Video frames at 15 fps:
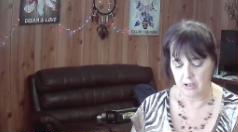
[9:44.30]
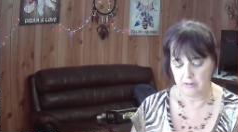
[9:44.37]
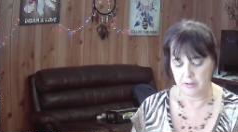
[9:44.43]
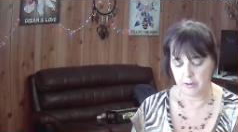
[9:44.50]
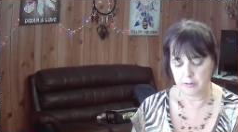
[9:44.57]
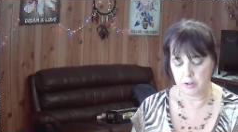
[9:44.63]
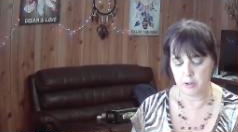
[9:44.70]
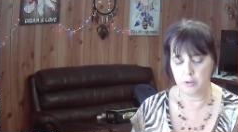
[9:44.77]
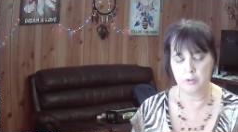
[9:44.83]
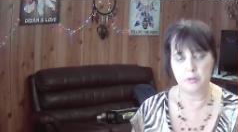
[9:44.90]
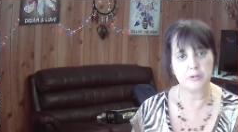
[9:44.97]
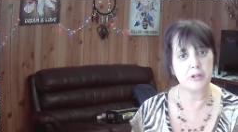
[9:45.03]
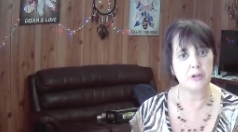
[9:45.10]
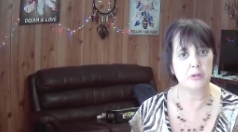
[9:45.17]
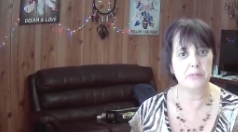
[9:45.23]
those
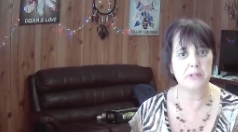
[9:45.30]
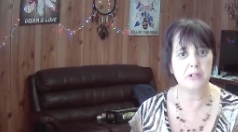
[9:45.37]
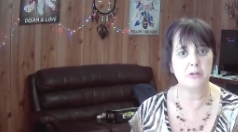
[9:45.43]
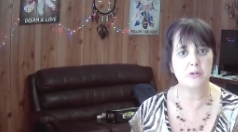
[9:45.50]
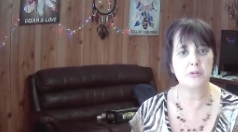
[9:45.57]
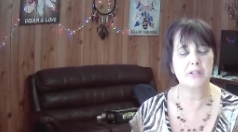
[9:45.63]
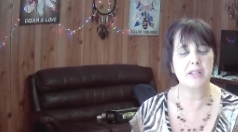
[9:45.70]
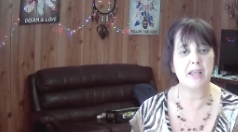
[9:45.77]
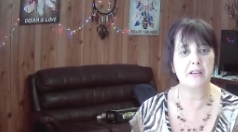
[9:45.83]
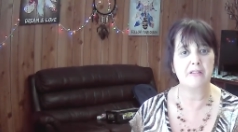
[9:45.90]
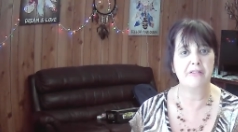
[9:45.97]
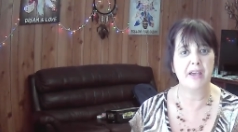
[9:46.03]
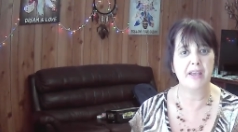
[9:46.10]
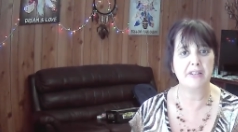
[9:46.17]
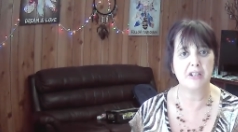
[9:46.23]
hurdles and obstacles that
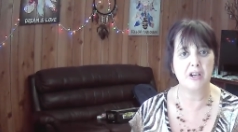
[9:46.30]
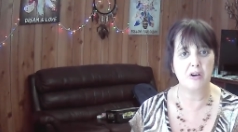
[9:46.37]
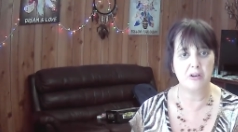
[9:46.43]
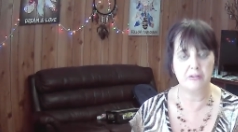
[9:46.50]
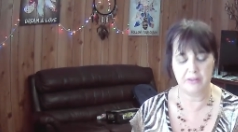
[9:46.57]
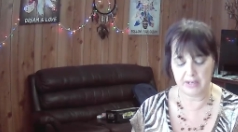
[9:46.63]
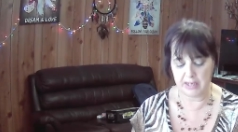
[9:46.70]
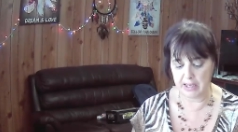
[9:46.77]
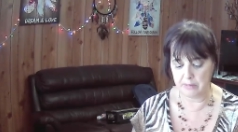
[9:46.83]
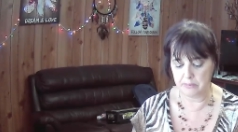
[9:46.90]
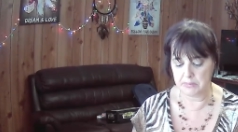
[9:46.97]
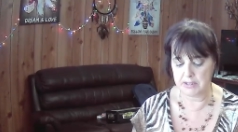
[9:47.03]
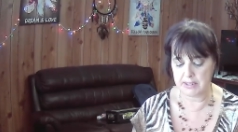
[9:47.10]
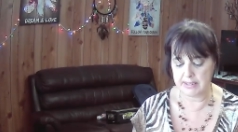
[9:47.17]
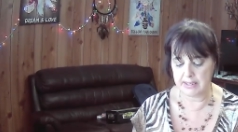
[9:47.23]
you've had to
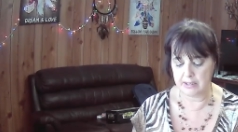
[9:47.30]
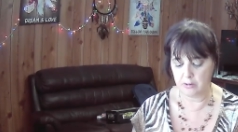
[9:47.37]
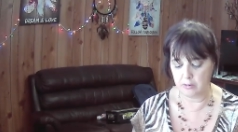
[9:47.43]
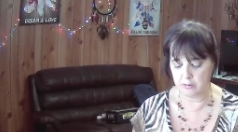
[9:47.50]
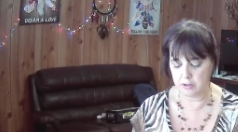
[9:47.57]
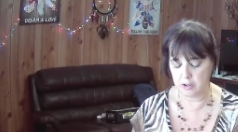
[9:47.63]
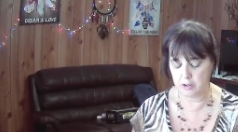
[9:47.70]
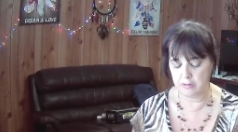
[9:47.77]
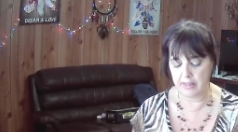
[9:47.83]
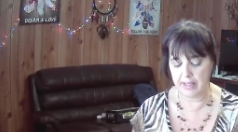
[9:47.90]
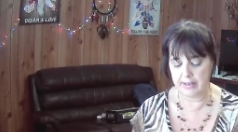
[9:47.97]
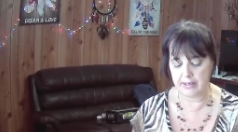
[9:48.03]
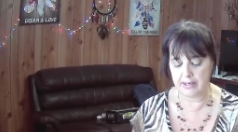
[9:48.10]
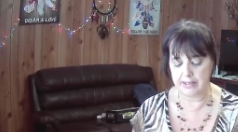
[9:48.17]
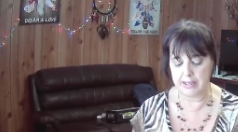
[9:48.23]
overcome to get onto
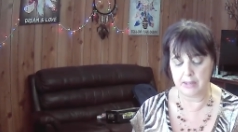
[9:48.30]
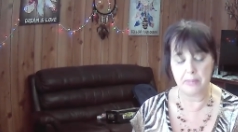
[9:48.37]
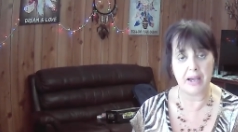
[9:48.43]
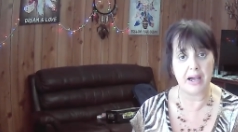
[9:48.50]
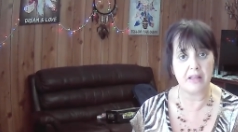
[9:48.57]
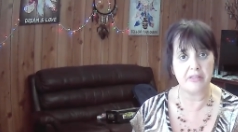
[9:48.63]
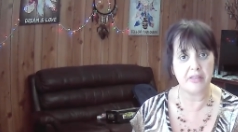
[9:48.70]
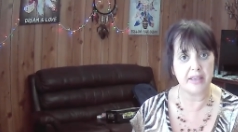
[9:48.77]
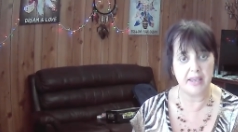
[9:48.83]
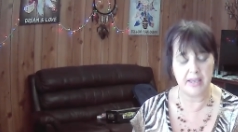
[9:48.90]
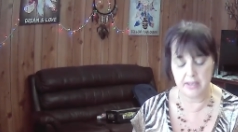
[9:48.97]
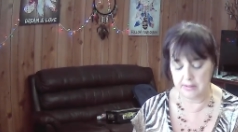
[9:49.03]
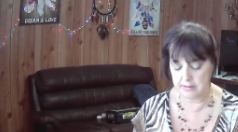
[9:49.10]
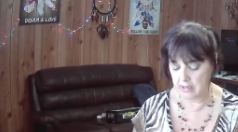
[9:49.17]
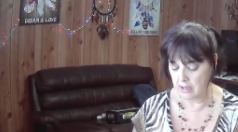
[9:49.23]
that clear path
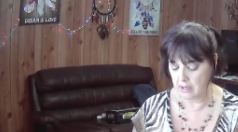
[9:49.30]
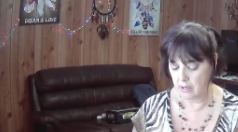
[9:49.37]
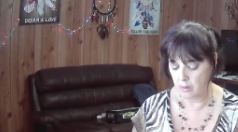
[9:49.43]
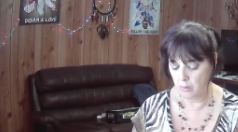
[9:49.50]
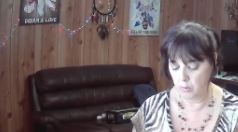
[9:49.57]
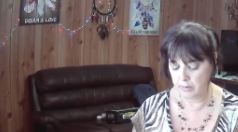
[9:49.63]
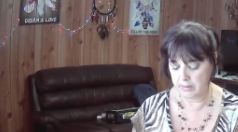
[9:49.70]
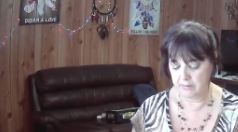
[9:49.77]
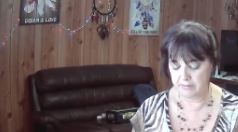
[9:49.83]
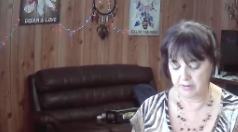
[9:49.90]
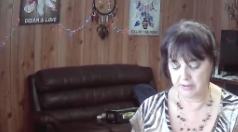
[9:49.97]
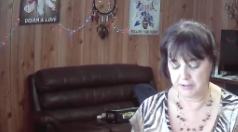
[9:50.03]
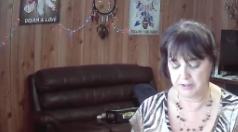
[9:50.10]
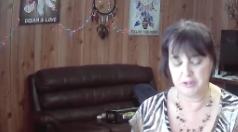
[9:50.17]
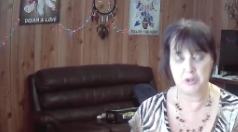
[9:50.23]
ahead whatever
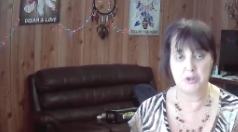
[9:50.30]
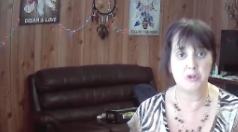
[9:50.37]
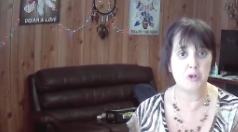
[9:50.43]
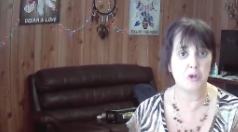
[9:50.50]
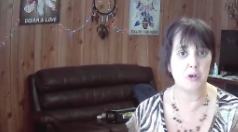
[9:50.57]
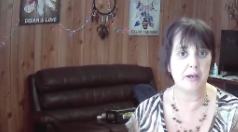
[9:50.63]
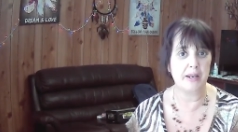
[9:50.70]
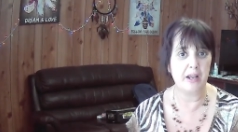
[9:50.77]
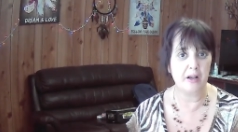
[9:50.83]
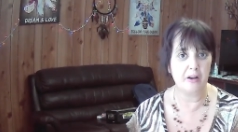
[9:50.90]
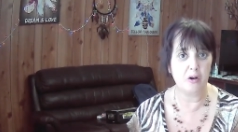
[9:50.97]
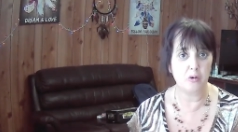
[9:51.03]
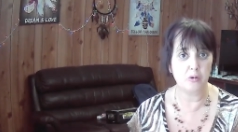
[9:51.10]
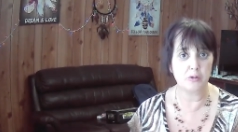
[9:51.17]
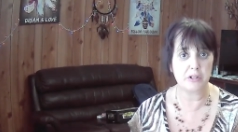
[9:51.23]
this new journey
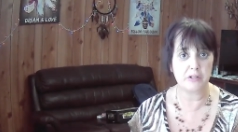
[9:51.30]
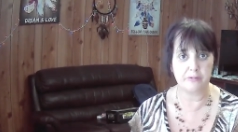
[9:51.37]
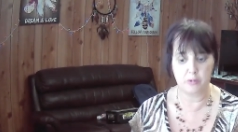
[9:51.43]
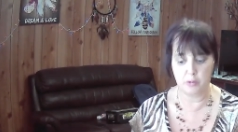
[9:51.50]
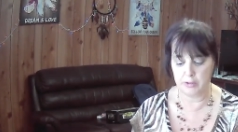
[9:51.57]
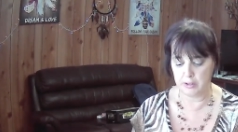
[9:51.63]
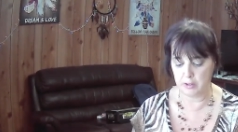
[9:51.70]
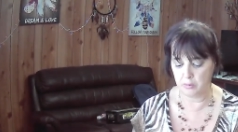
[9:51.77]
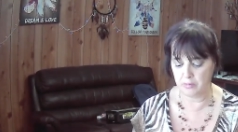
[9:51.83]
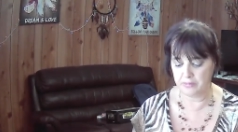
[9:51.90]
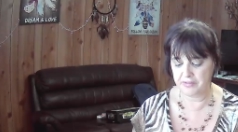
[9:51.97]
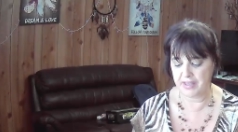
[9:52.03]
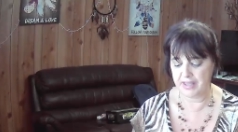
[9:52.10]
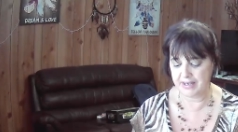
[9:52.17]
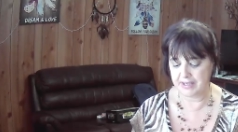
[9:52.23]
holds for you
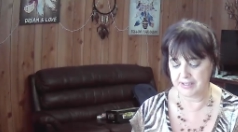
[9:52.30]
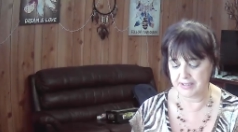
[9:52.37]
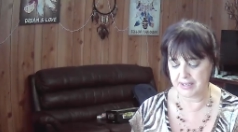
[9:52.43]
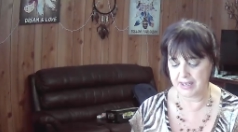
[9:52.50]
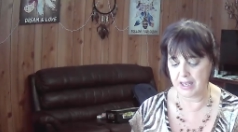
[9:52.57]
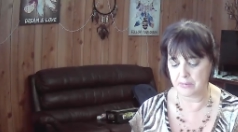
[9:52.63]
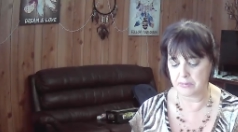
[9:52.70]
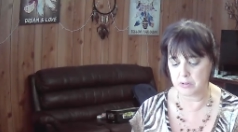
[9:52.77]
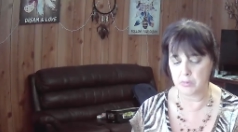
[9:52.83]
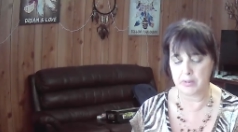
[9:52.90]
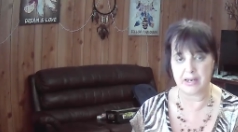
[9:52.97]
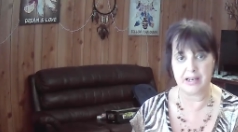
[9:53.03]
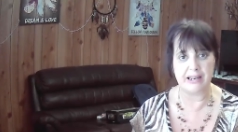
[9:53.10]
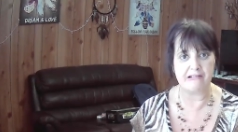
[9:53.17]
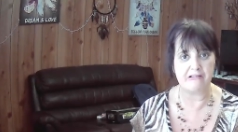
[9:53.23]
with that ace of cups we're
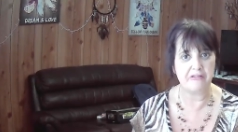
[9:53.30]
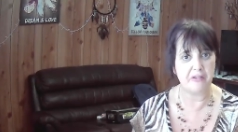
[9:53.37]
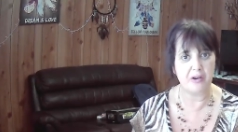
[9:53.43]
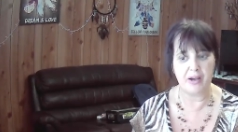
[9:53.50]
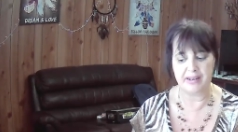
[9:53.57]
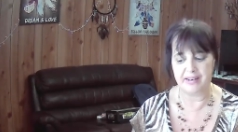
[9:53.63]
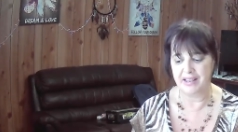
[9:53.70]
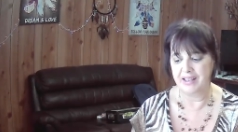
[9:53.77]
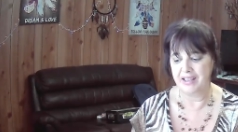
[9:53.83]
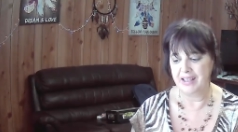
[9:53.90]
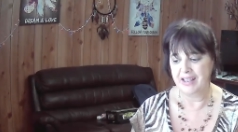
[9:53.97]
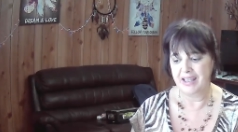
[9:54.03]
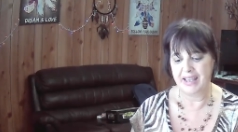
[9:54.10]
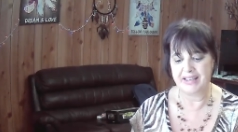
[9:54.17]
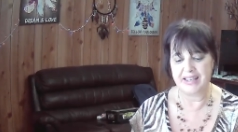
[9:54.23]
clarifying
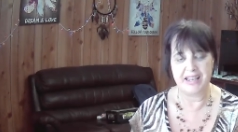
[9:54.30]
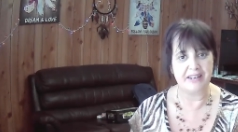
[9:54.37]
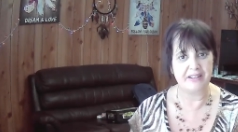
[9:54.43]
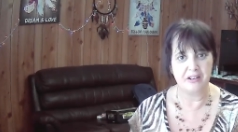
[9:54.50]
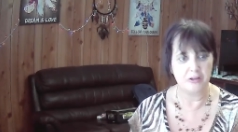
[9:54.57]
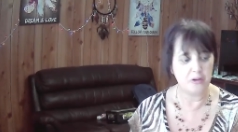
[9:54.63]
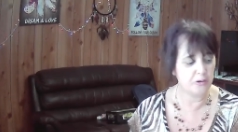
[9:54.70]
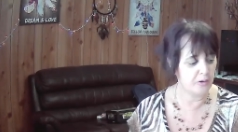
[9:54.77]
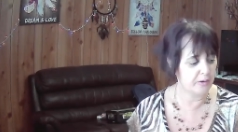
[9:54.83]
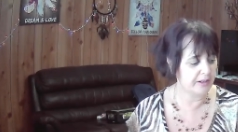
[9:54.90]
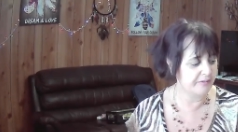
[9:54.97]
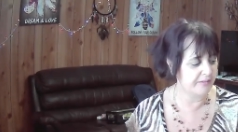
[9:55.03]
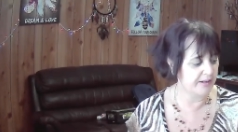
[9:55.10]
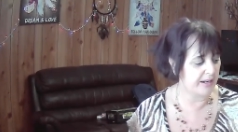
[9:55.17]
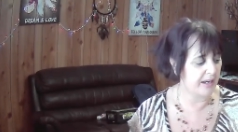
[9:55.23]
Again, you're not
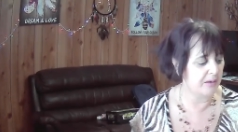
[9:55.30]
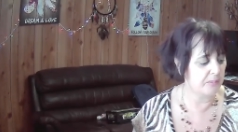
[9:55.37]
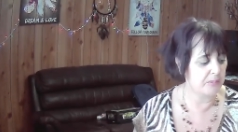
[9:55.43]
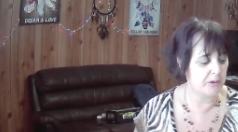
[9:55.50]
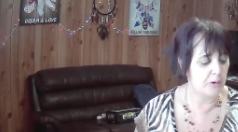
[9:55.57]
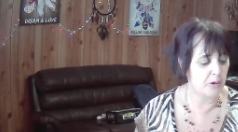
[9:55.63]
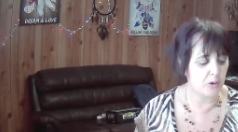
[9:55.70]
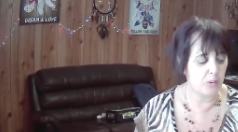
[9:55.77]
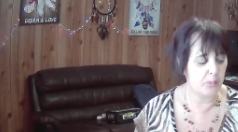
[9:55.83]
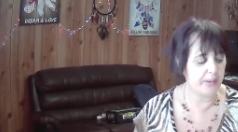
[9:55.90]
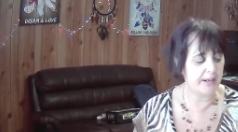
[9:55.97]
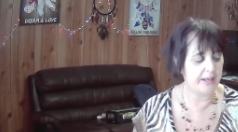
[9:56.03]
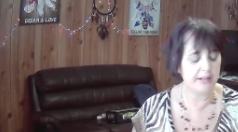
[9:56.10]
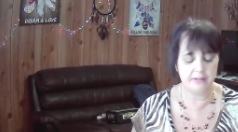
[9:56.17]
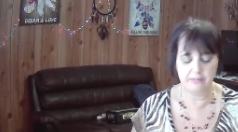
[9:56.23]
giving up, you're not
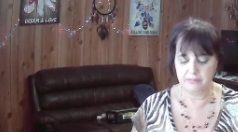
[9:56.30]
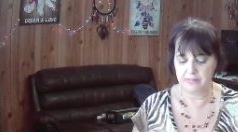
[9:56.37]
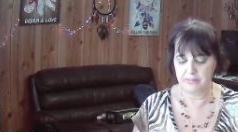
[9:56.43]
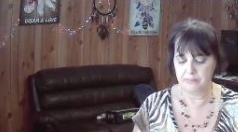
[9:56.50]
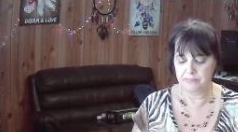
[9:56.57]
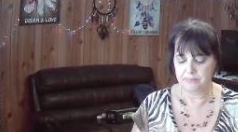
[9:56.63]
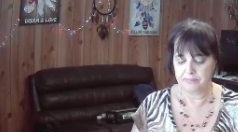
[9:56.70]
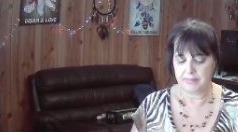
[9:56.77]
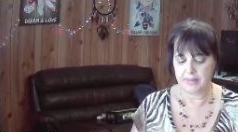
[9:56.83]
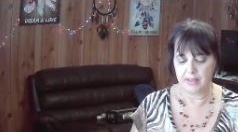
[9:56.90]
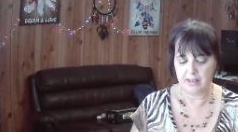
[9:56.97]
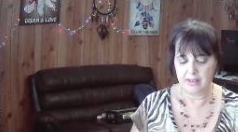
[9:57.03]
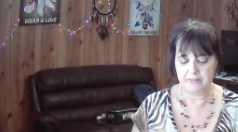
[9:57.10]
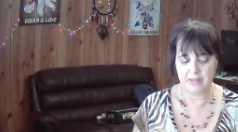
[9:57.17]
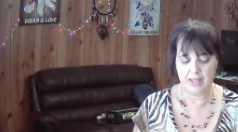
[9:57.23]
quitting.
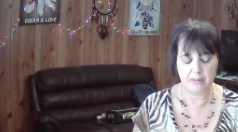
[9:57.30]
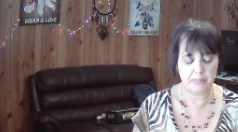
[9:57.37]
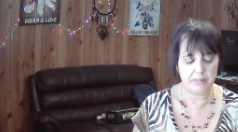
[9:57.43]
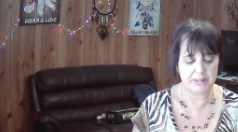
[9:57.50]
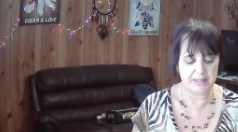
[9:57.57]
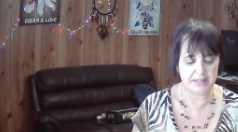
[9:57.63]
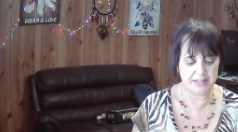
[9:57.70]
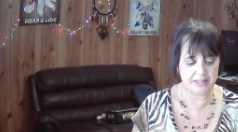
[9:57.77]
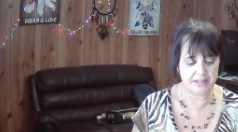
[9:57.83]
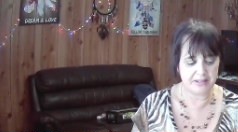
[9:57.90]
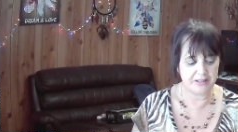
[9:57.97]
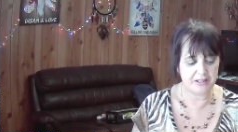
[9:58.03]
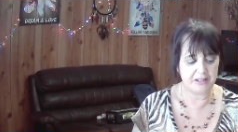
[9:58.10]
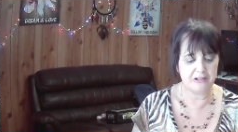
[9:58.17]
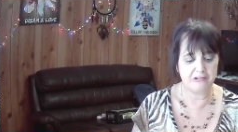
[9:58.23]
That
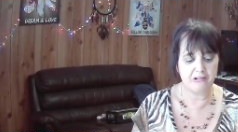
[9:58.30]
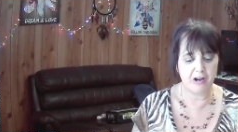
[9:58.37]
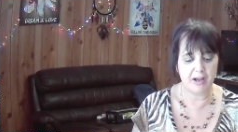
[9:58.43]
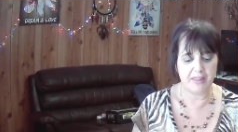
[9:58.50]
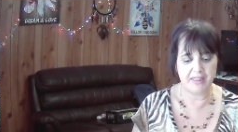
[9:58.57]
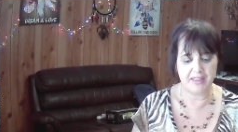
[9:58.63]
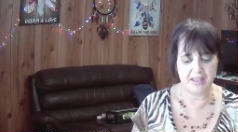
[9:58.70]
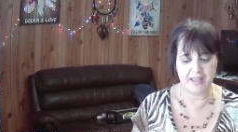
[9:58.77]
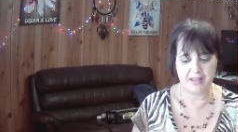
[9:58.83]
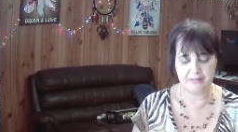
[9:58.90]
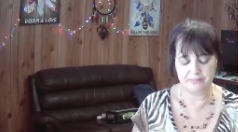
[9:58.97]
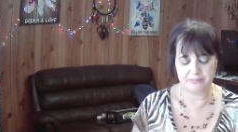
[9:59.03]
persistence is right there.